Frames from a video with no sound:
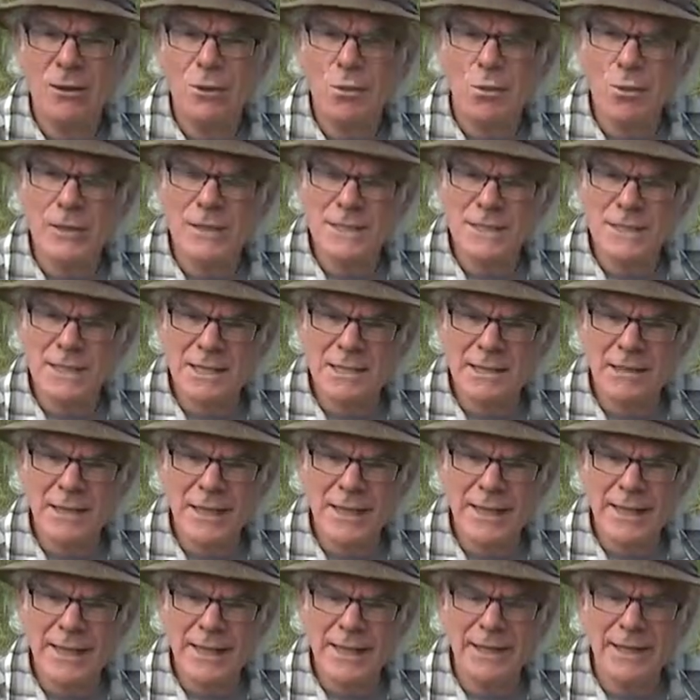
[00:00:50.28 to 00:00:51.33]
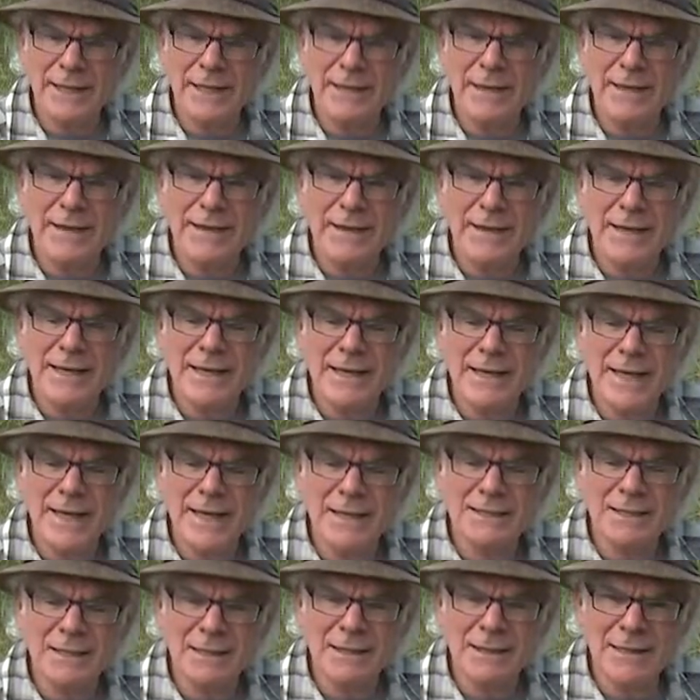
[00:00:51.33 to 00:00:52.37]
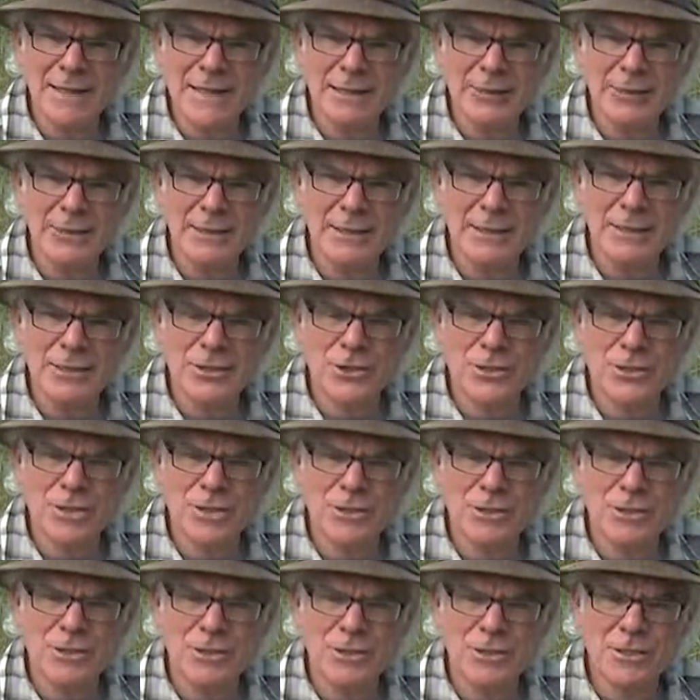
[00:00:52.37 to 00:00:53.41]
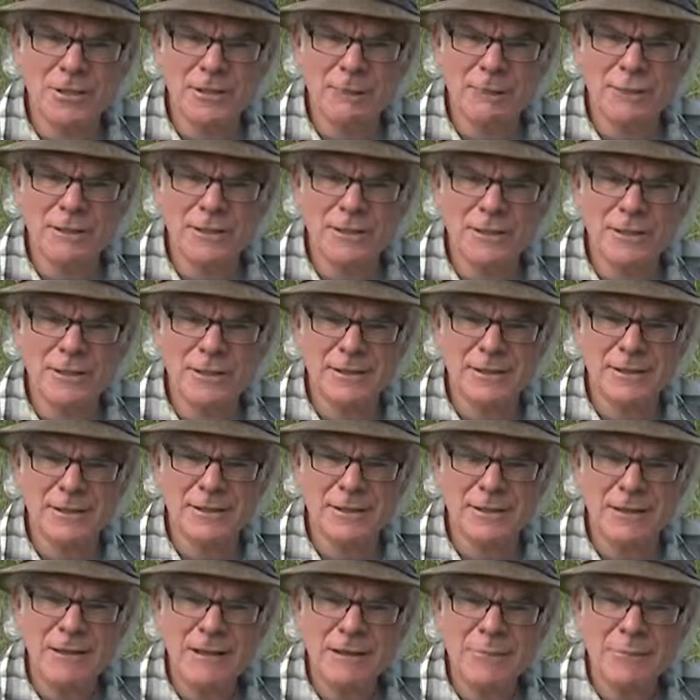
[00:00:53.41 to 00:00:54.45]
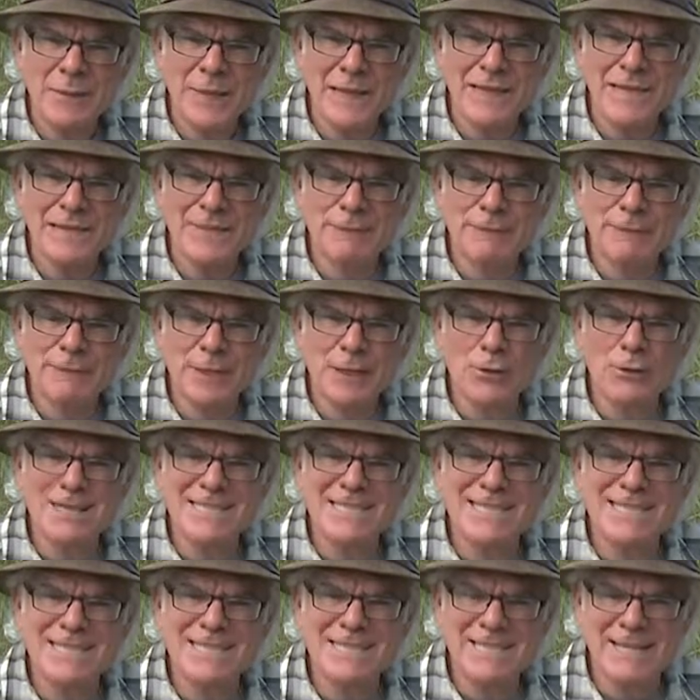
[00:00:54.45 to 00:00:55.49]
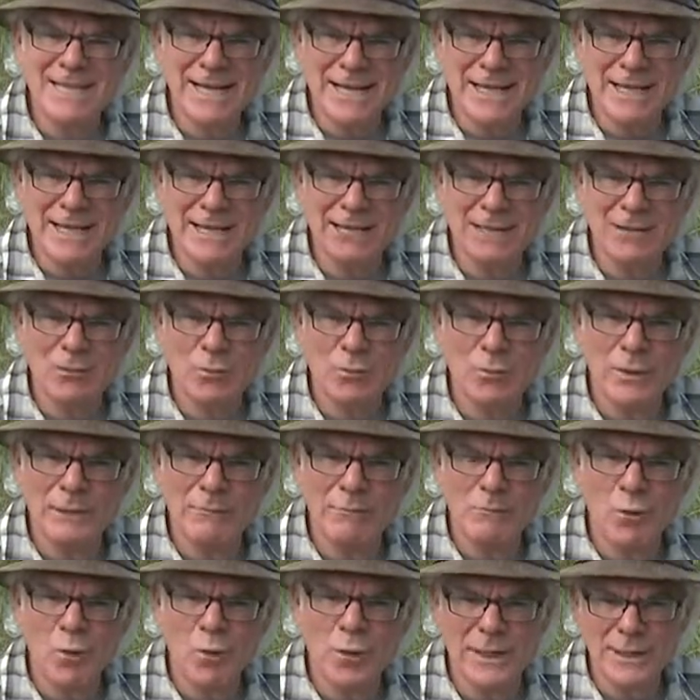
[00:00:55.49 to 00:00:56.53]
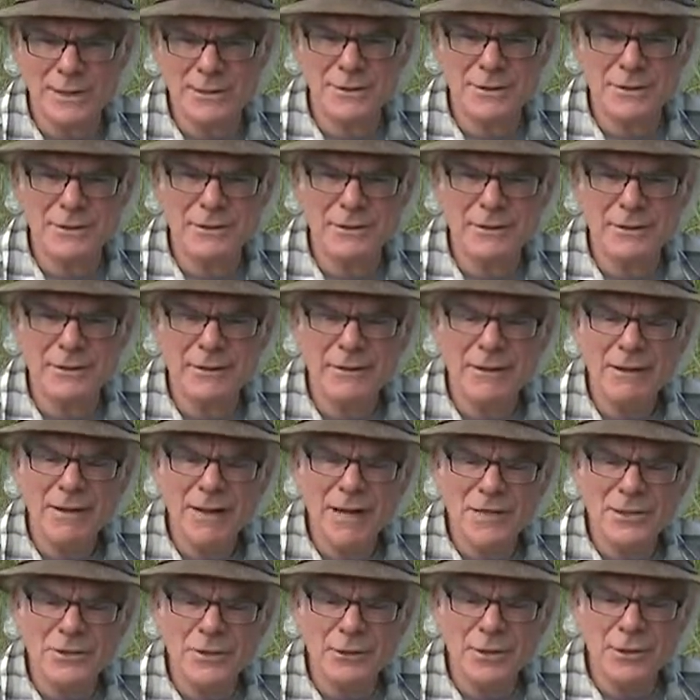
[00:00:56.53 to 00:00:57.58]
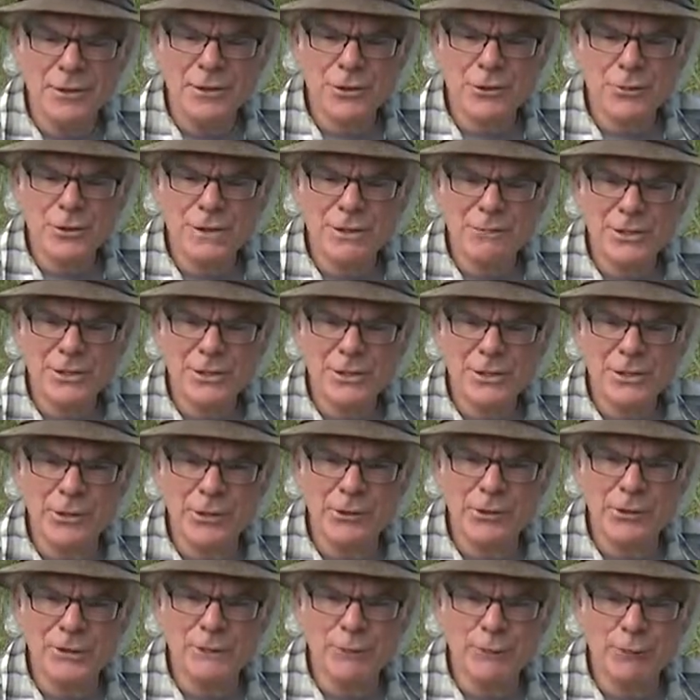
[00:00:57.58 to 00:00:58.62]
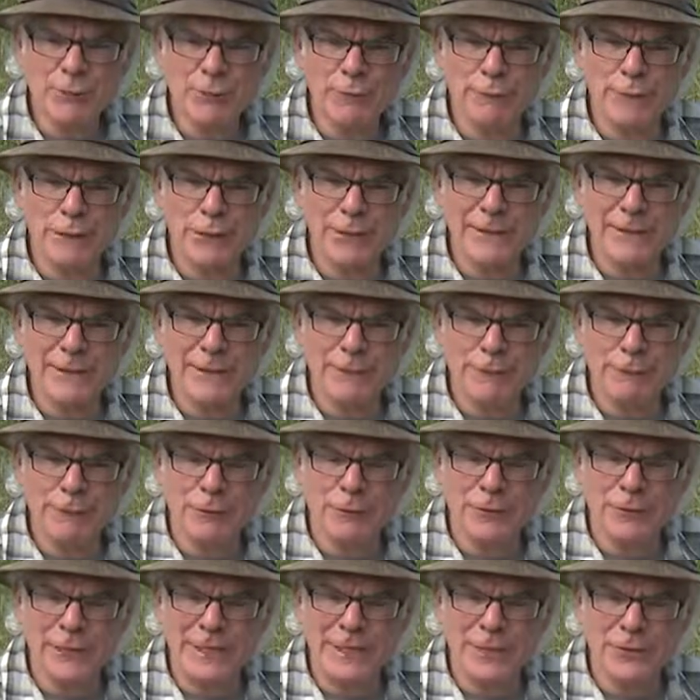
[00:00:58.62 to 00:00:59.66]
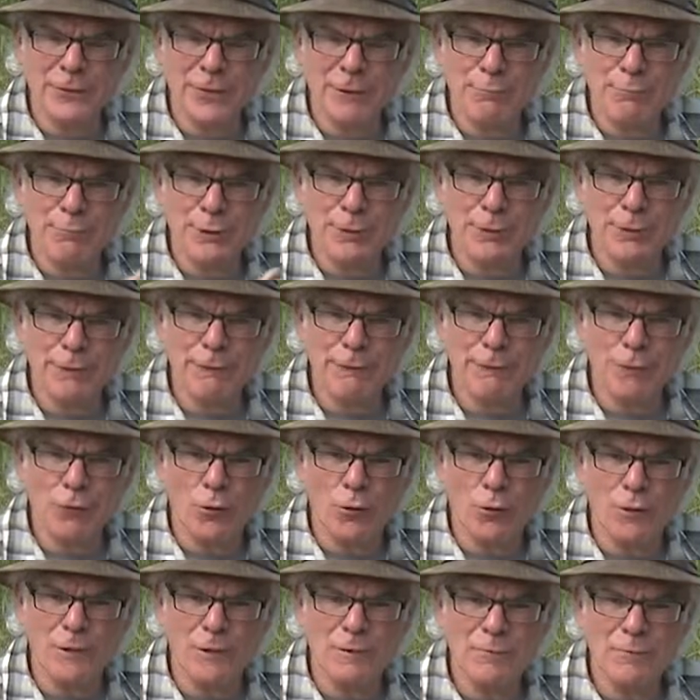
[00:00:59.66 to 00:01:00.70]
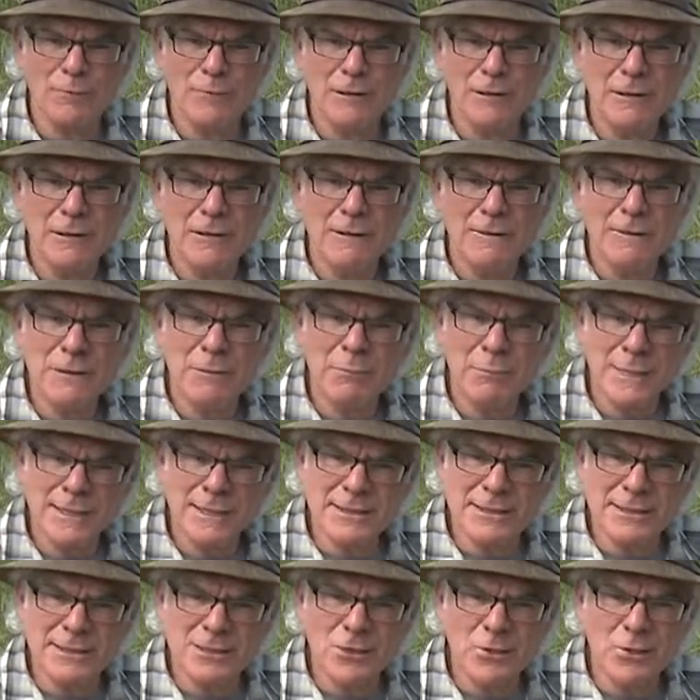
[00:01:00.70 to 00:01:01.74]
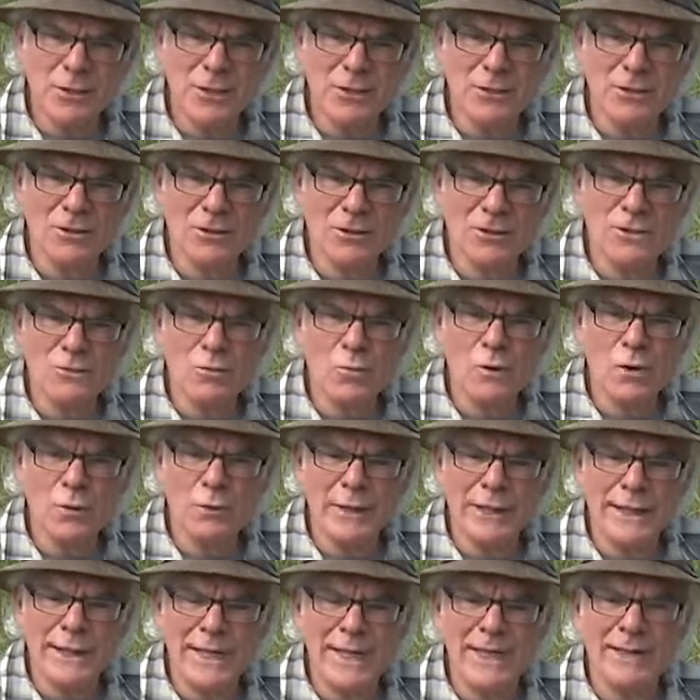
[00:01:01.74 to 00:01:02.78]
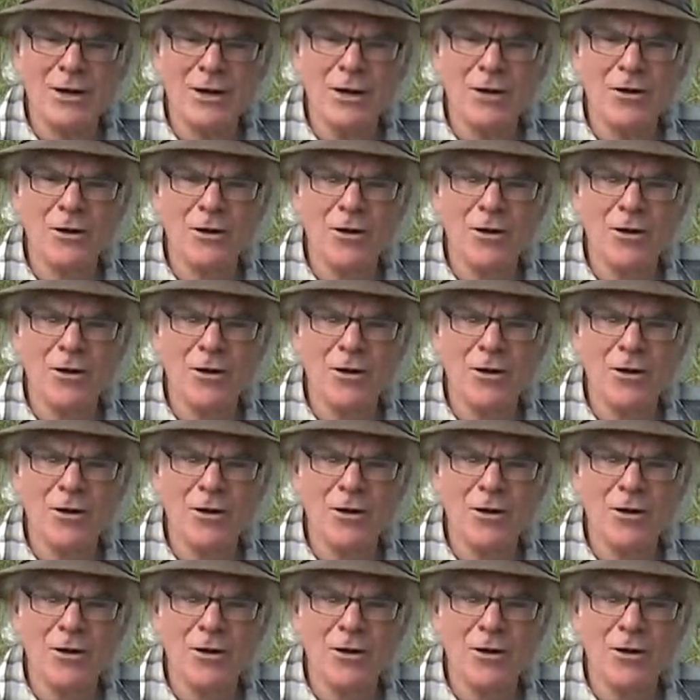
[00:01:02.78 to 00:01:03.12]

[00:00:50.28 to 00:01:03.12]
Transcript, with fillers: whereas clay has electrically charged surfaces and is very sticky when moist. So the three materials feel very differently in their pure form, but in soils, what we get are